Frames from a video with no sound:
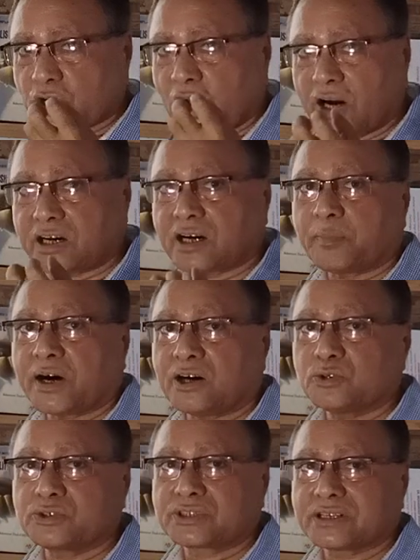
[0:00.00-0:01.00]
talk
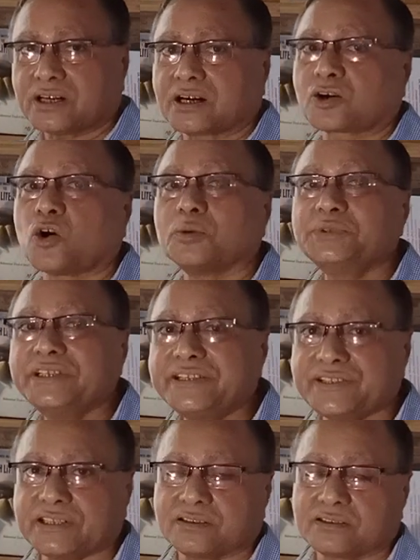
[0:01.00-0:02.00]
about a
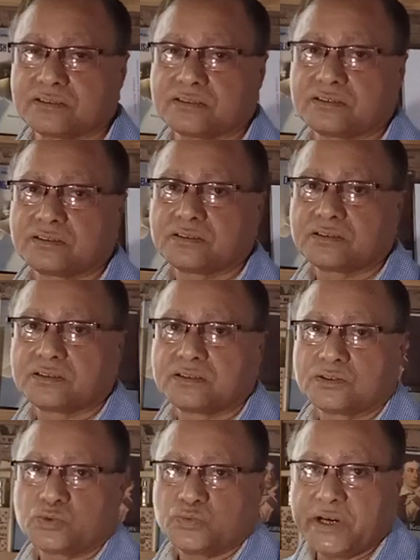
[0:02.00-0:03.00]
community,
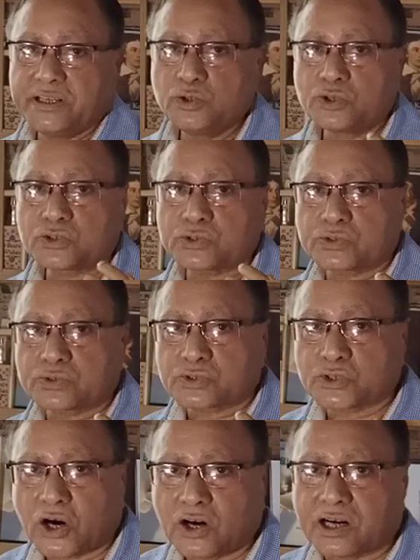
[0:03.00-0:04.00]
when you
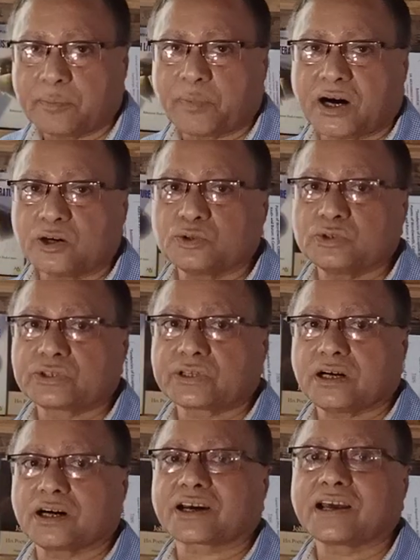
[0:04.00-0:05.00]
talk about
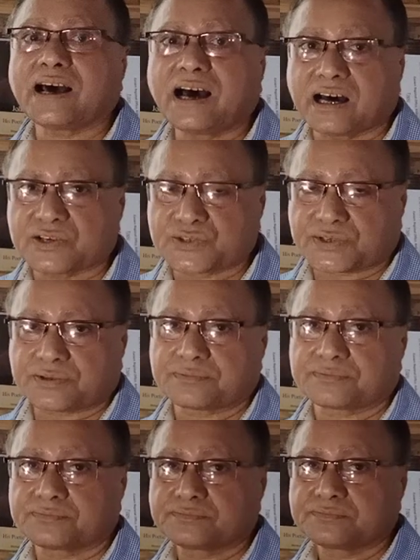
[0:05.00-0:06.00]
a class,
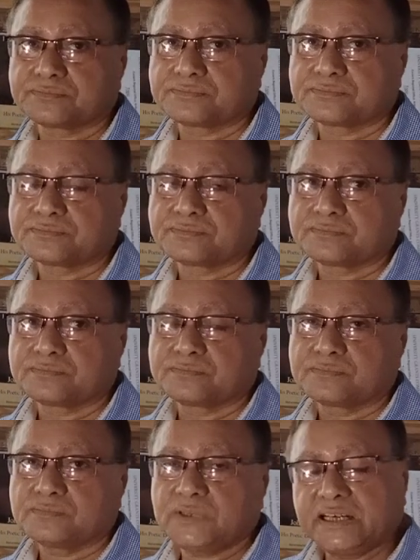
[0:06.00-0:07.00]

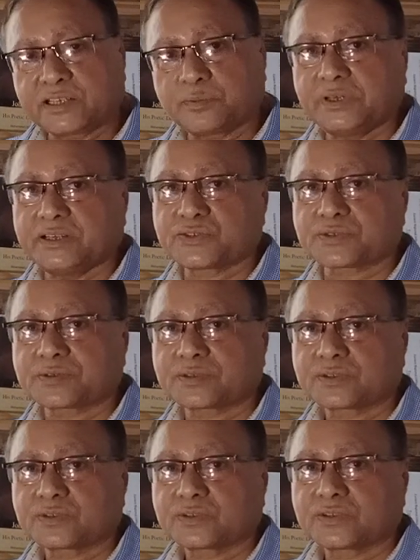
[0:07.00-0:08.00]
it means
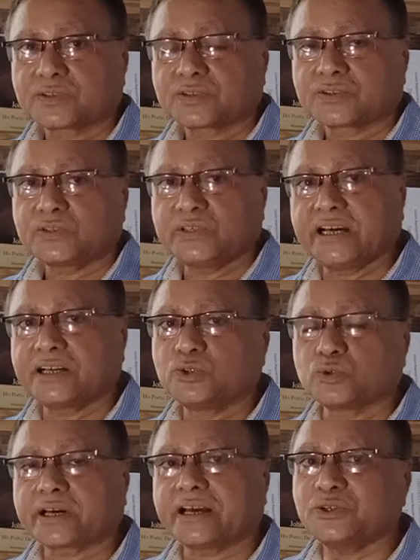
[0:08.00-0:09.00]
there
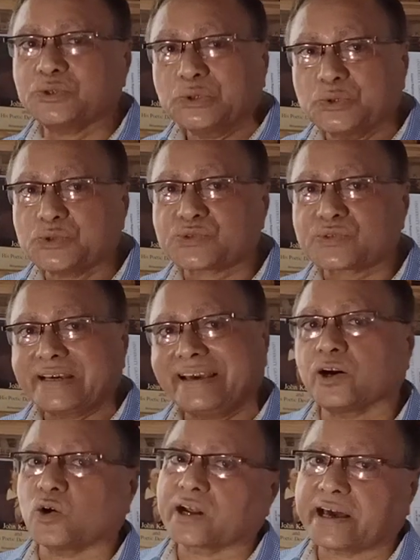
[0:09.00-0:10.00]
you can use
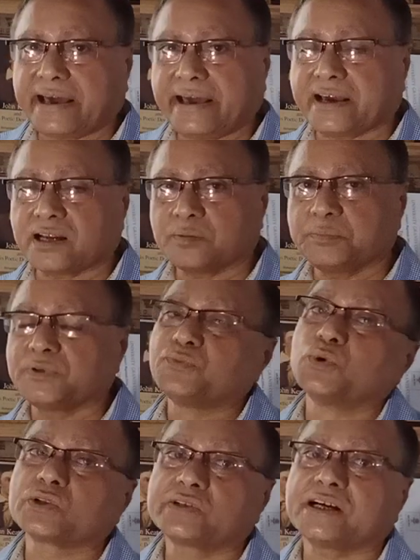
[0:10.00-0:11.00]
a or an
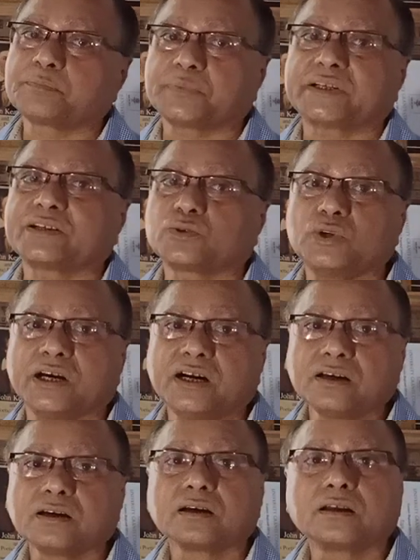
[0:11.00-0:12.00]
before that
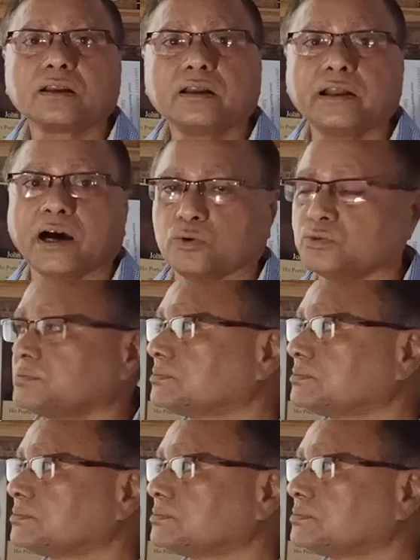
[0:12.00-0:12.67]
particular noun.